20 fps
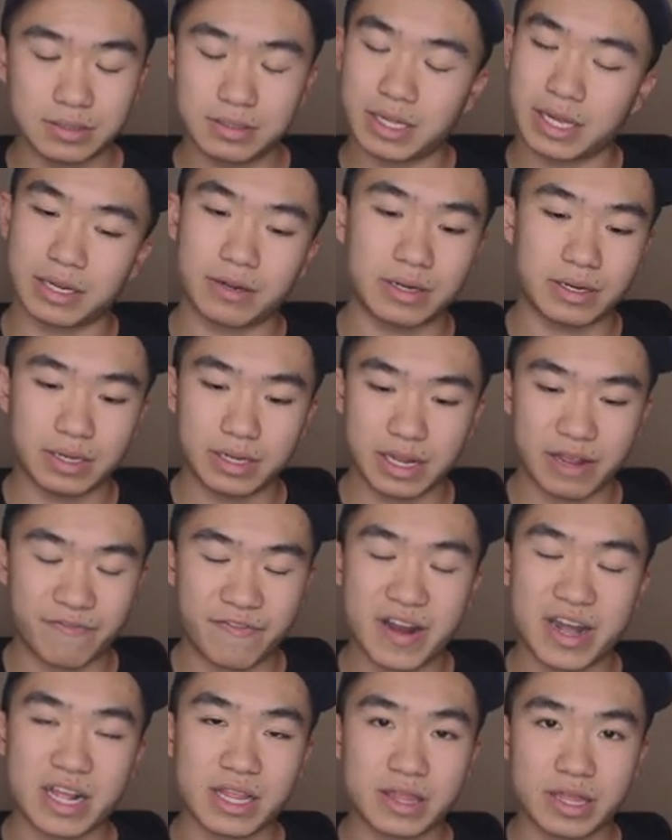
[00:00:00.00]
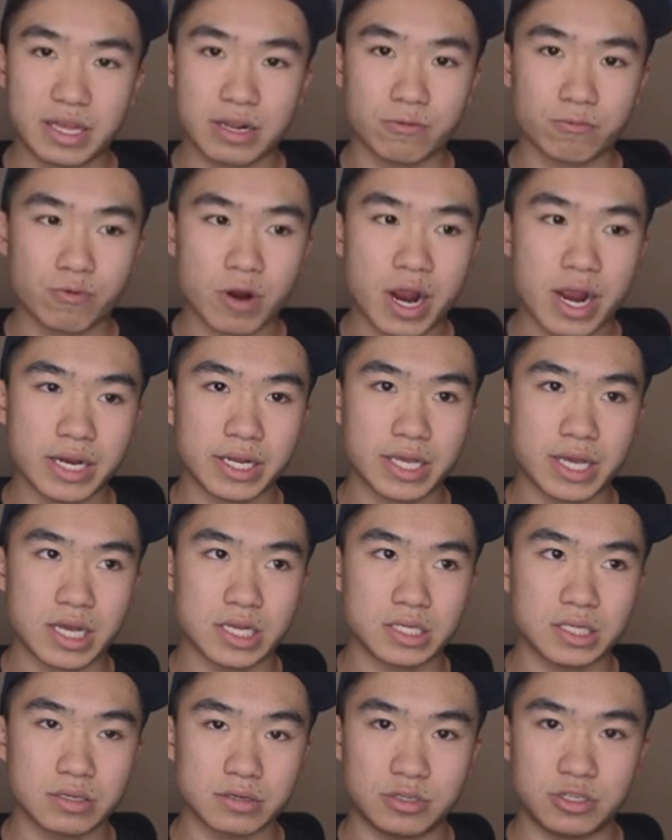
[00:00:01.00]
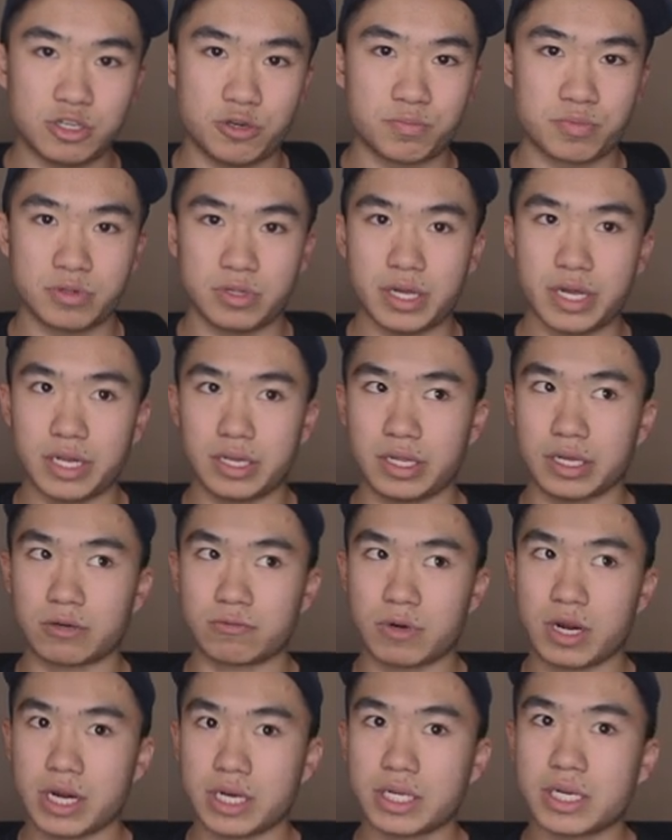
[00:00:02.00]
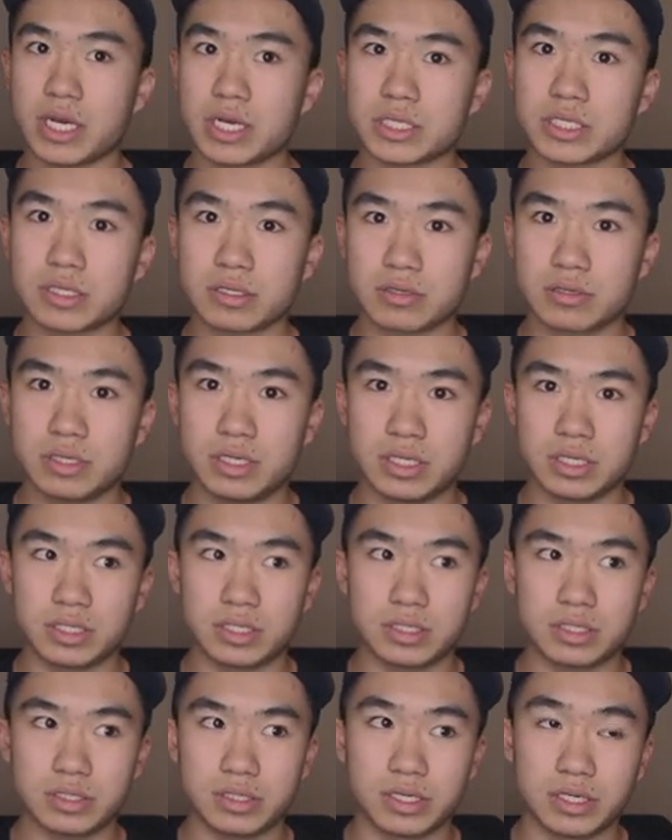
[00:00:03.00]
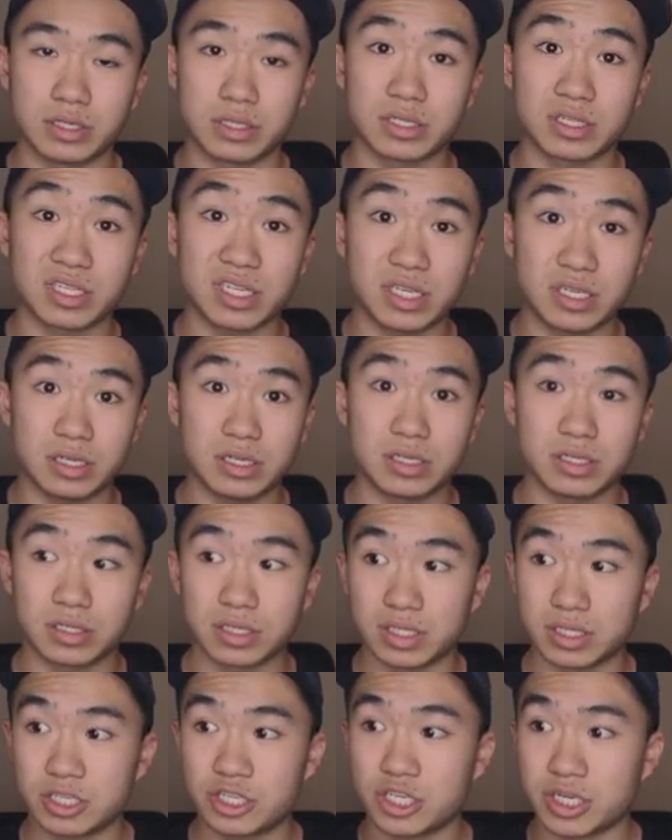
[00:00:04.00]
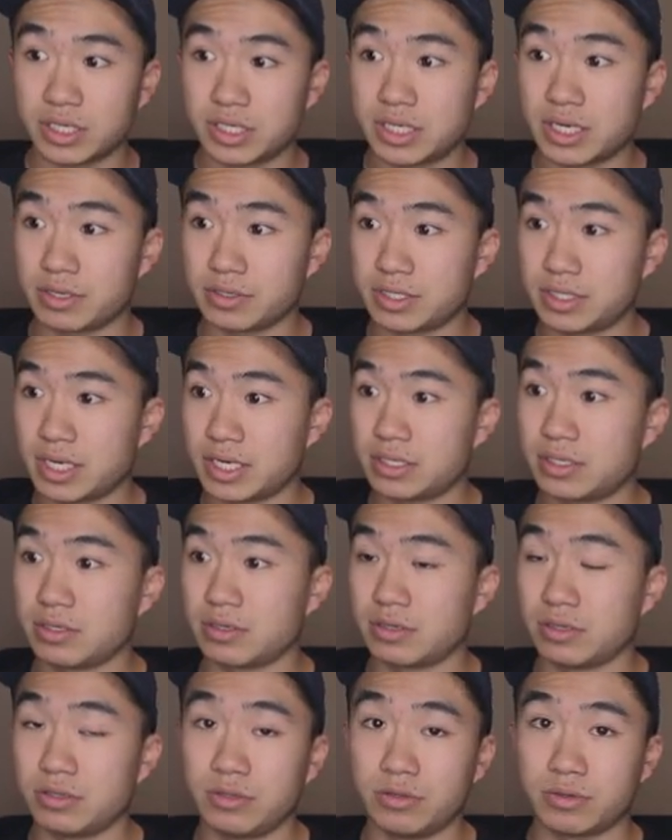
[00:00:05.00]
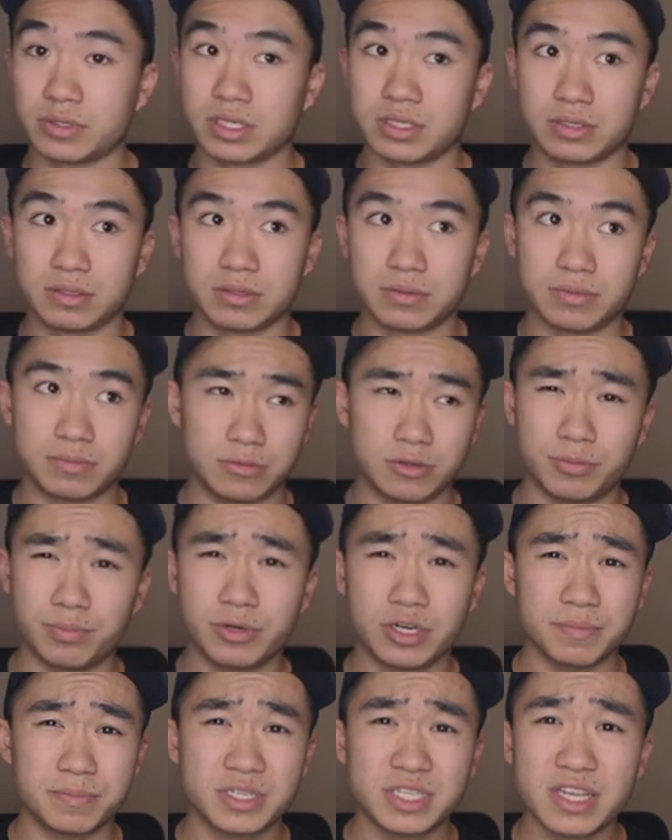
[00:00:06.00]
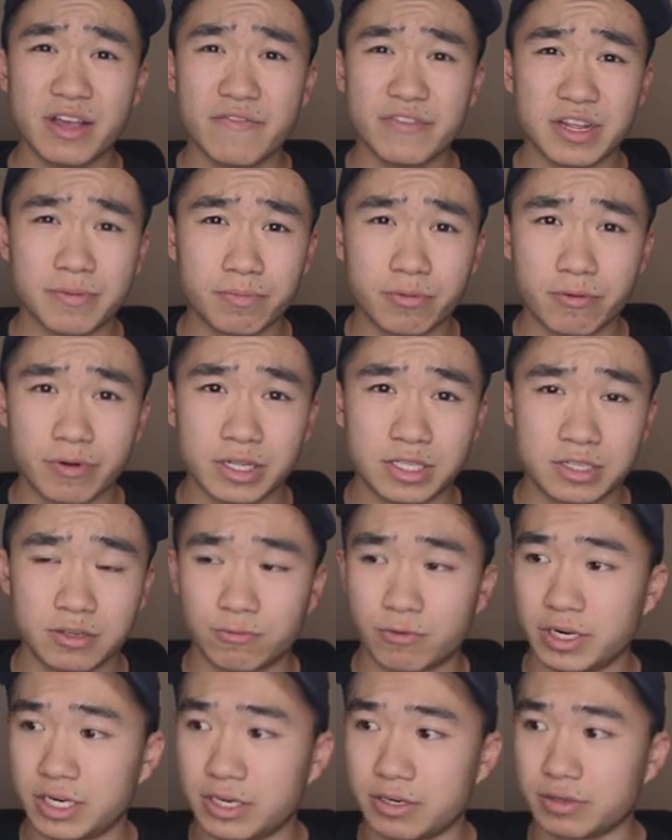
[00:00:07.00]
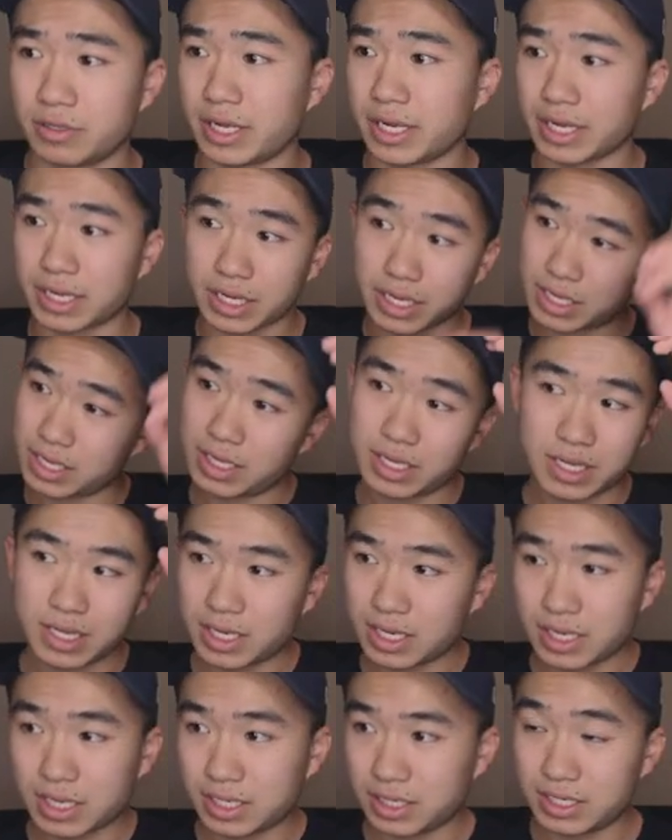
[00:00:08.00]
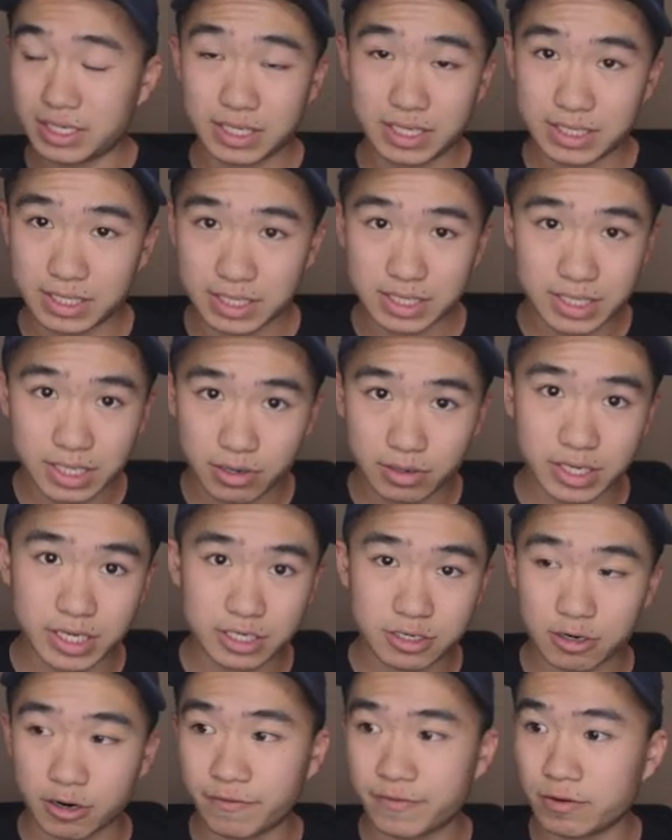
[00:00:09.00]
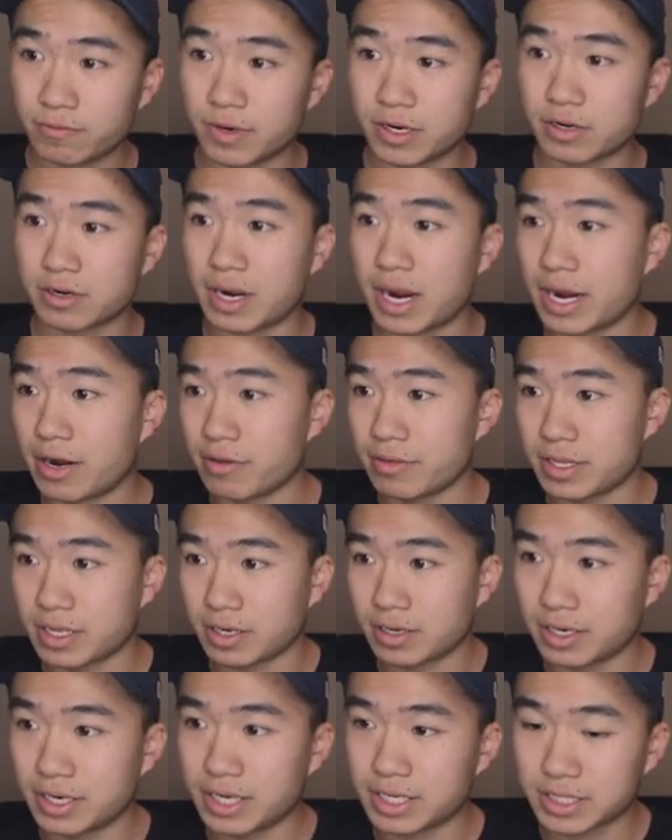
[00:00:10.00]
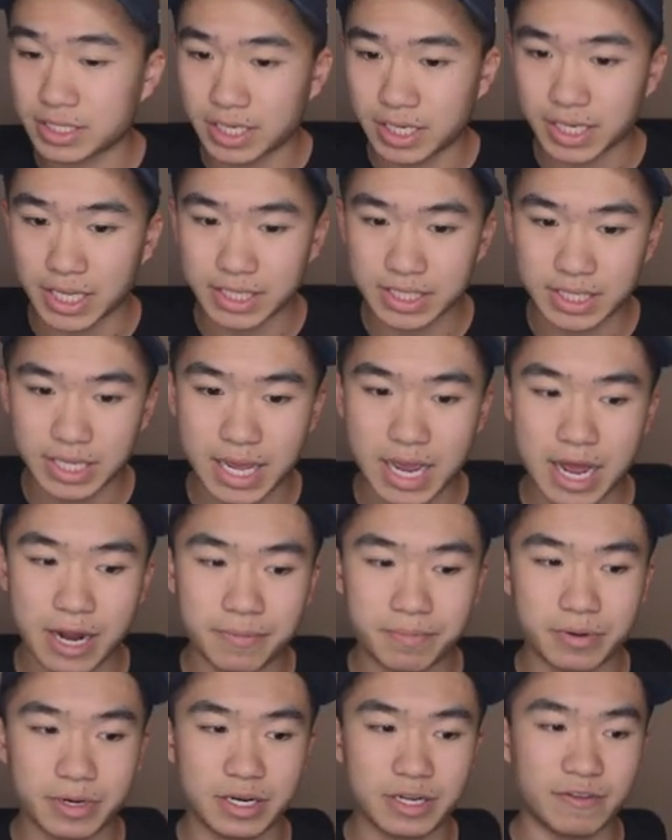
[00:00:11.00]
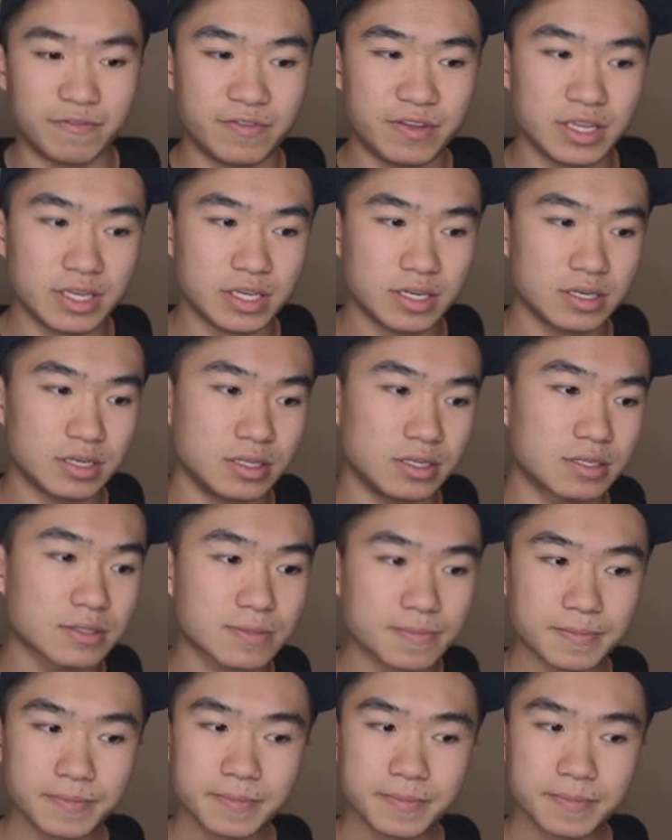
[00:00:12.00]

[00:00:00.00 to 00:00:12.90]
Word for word: like if anything, Ryan Kessler super light. Like Ryan Kessler is an elite, elite shutdown center who can who put up seventy points in one year. Like he, he's a Selke Trophy winner. I don't think Gaudette's going to get to that, but if he could.